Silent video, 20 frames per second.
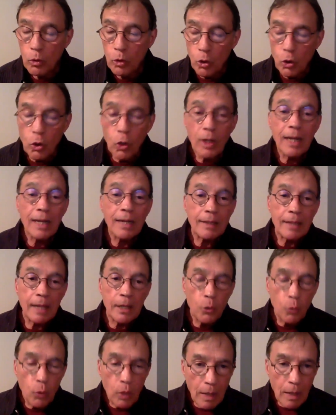to look at
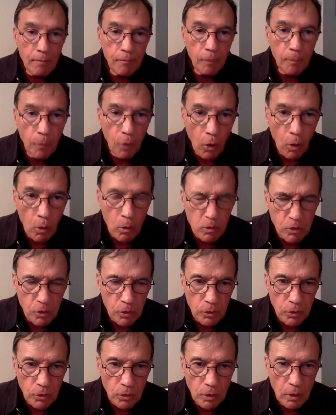that you come from
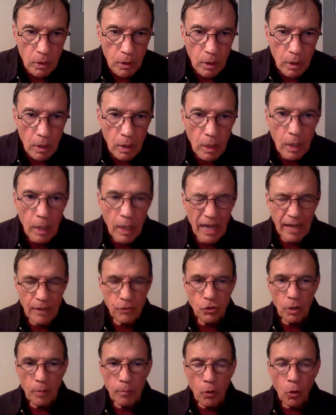cultures, and
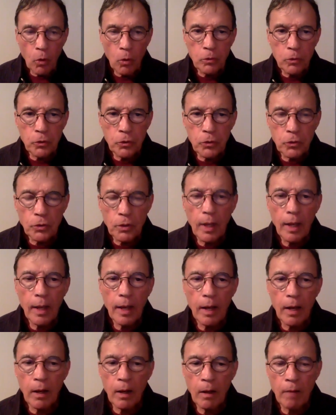some cultures,
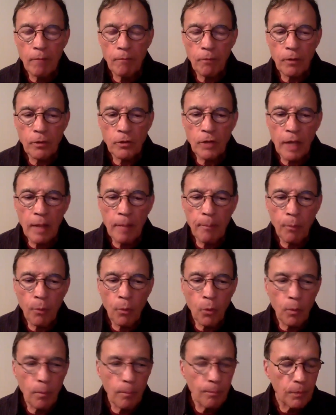for
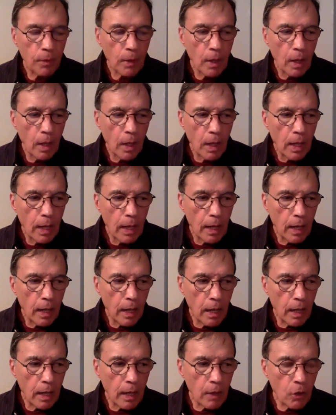example,
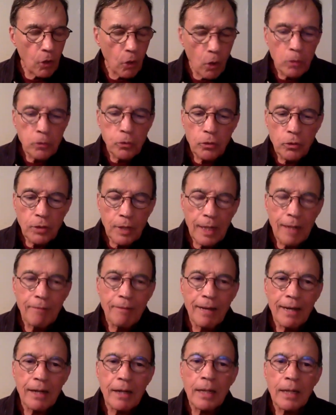cultures that have
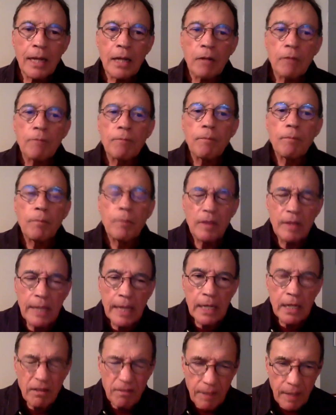had a lot of
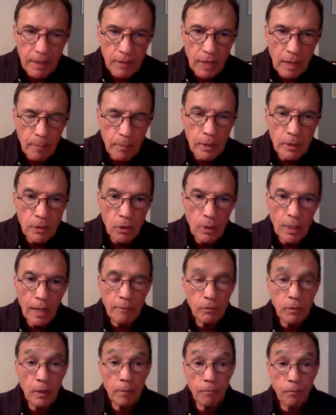negative things happen in their
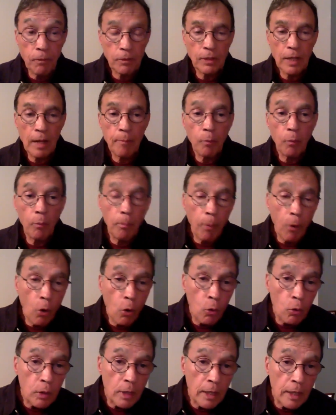lives, like, for example,
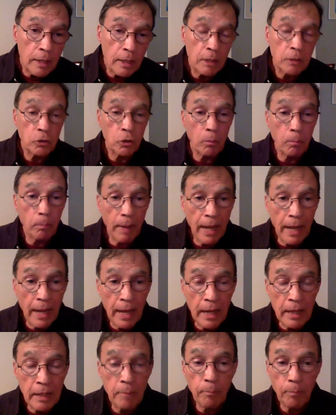Poland and
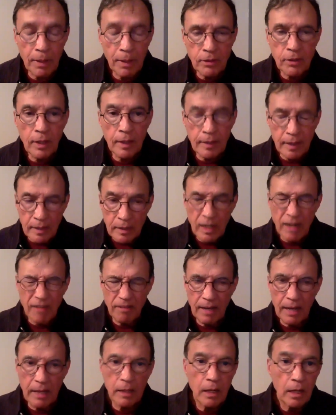Japan and places like that have had